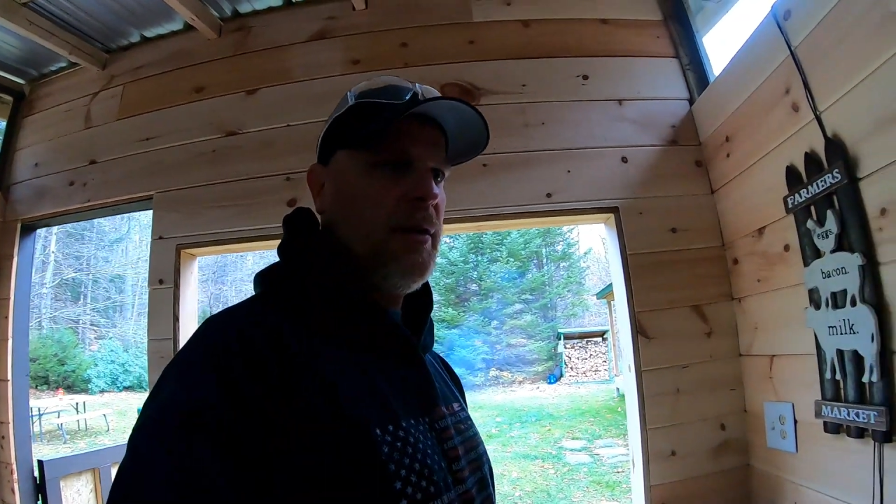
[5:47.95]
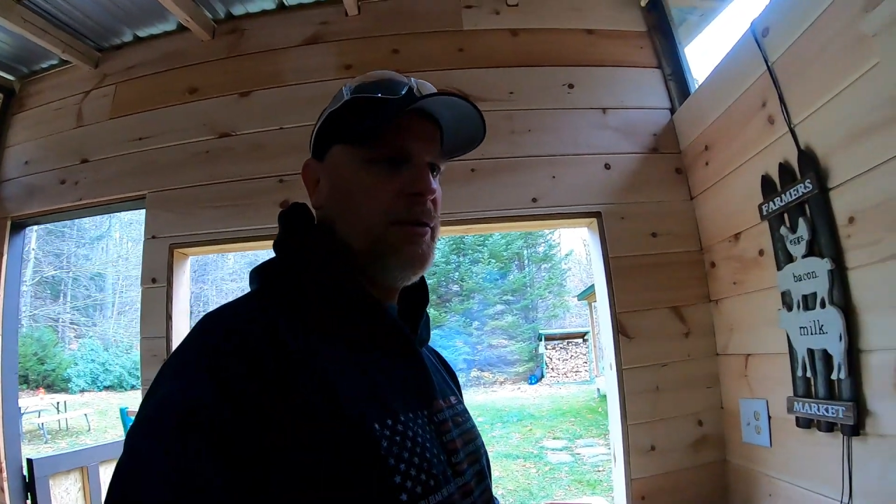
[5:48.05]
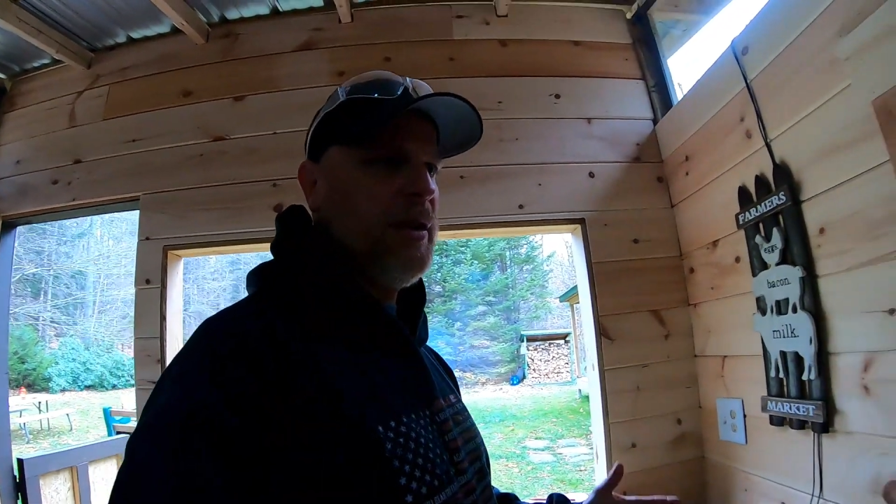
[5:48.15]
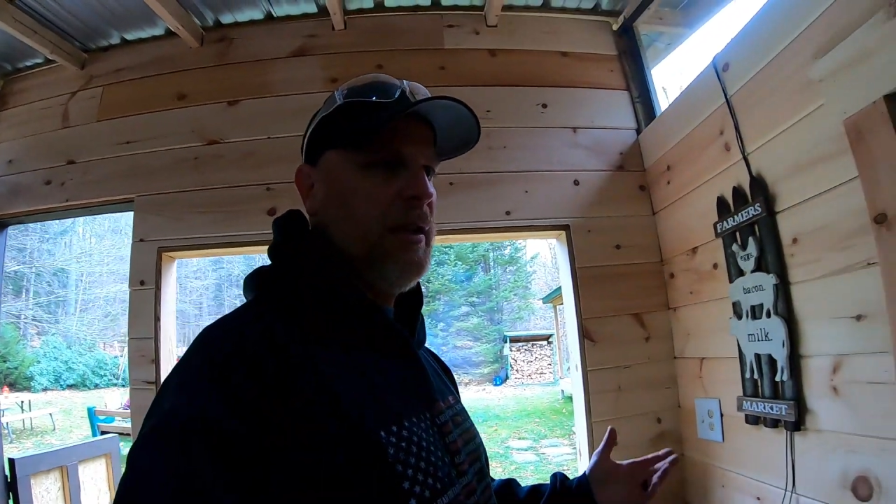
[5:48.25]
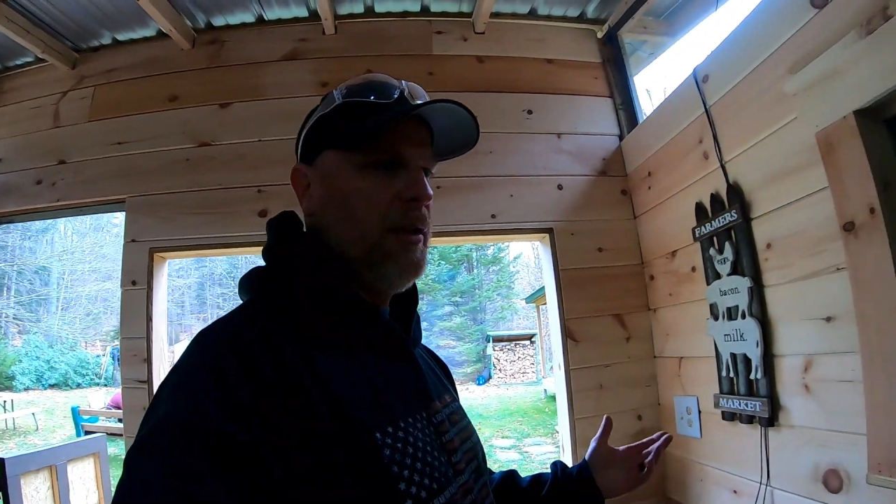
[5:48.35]

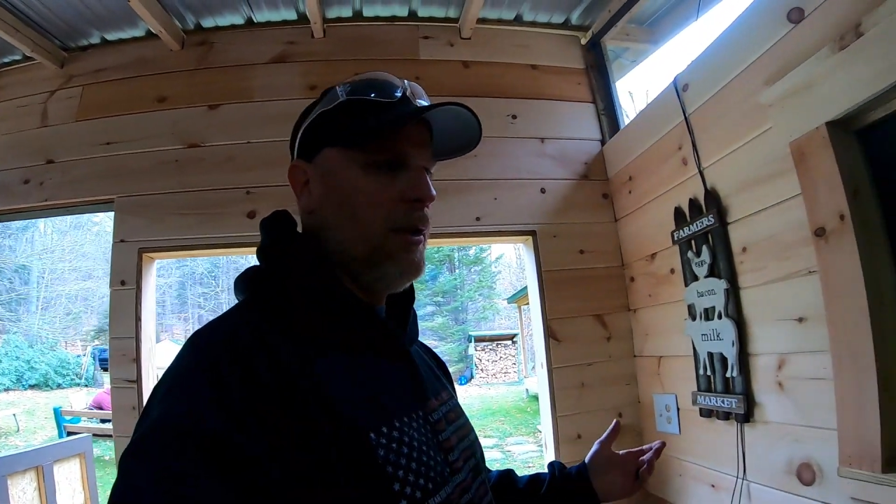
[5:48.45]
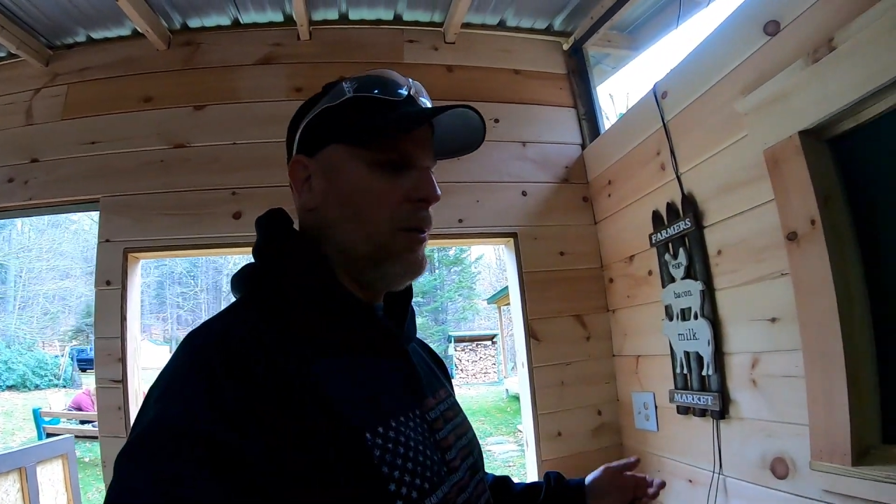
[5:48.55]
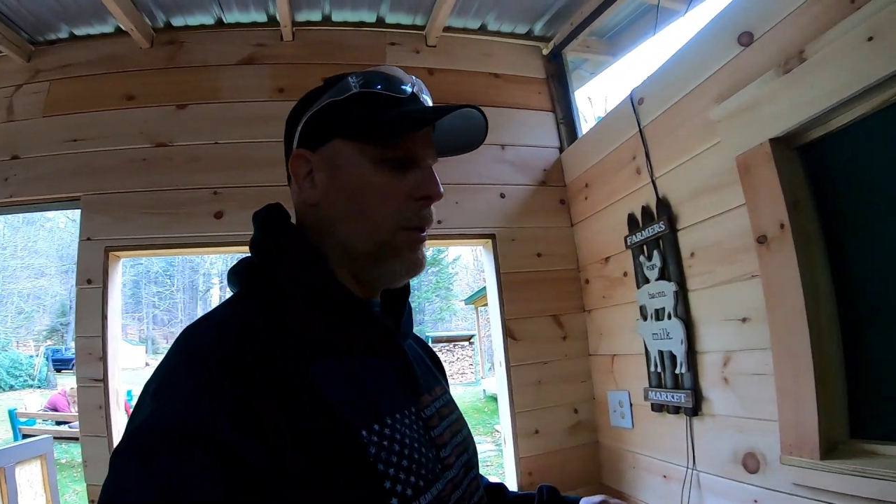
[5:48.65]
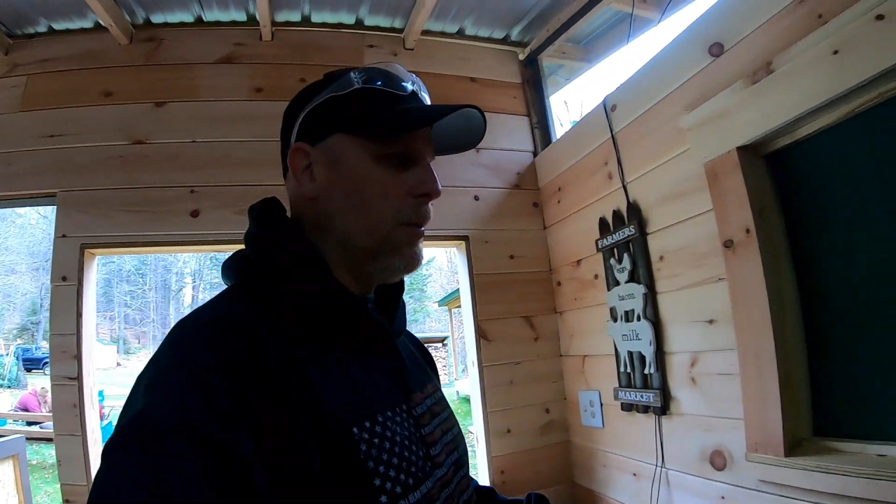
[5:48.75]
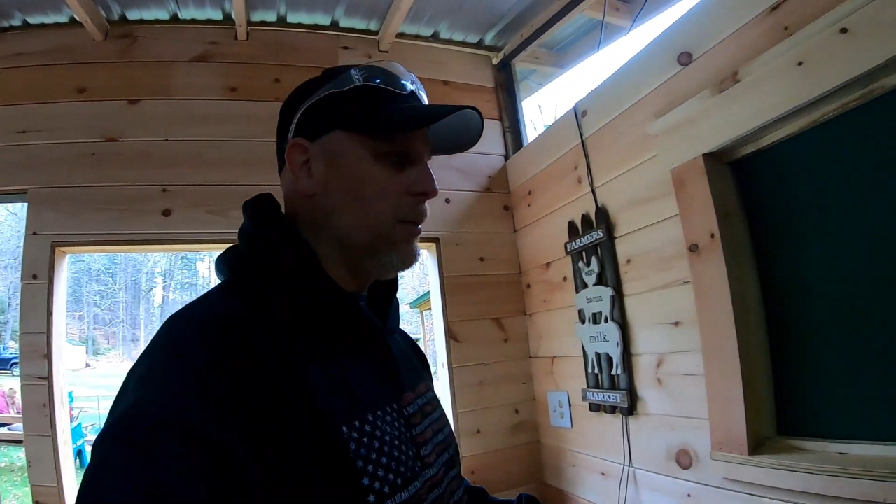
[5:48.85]
She didn't know
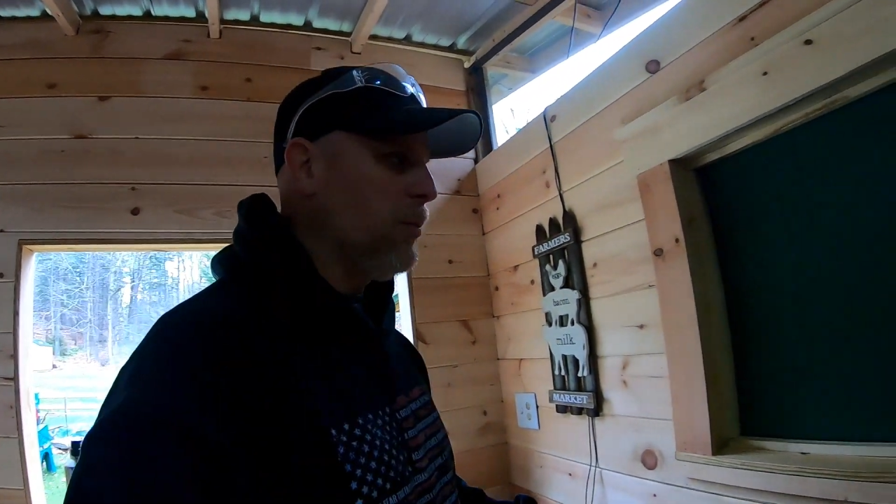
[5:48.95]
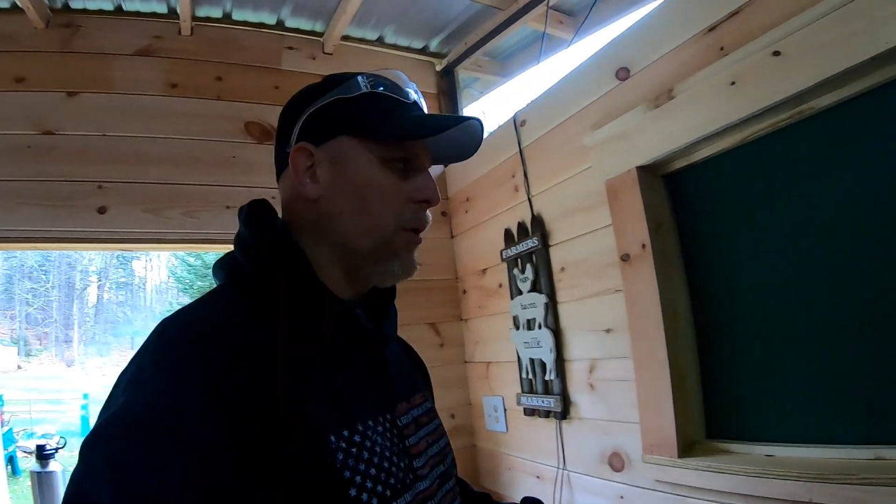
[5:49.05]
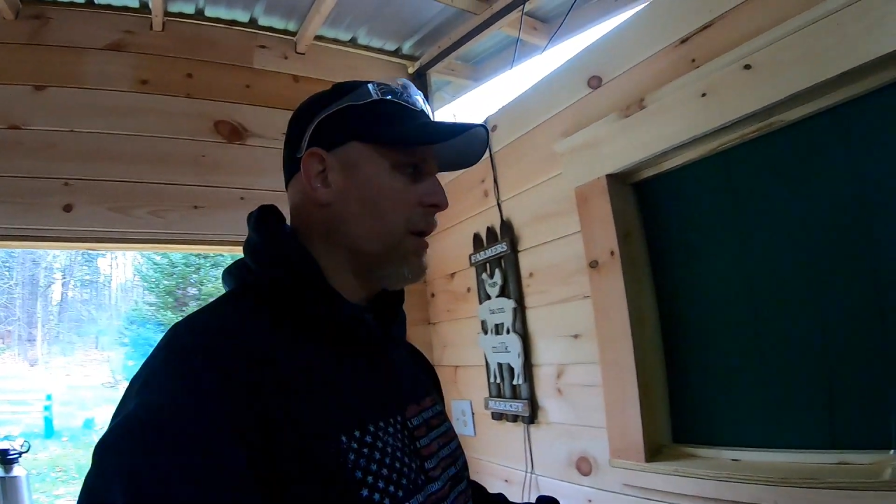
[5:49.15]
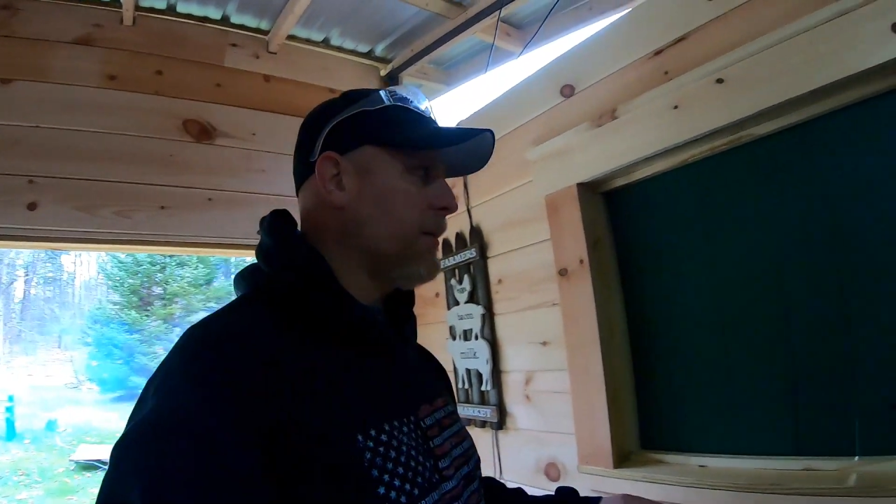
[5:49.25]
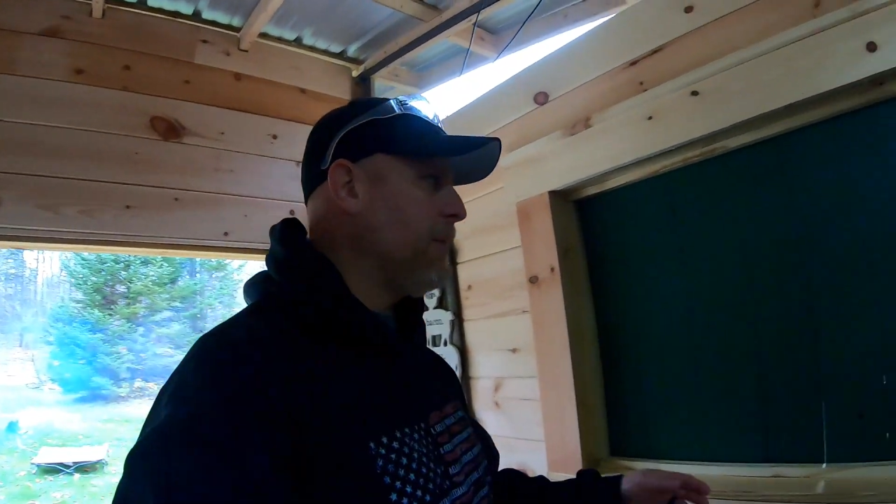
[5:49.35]
what would
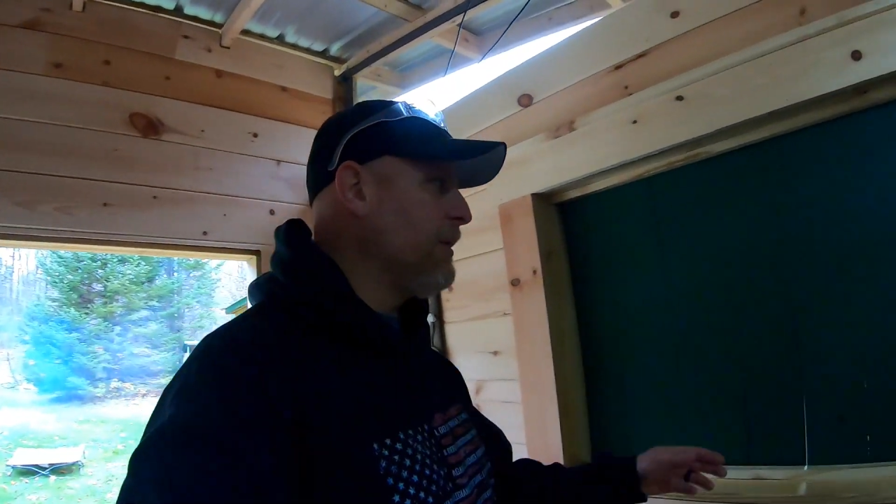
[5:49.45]
work,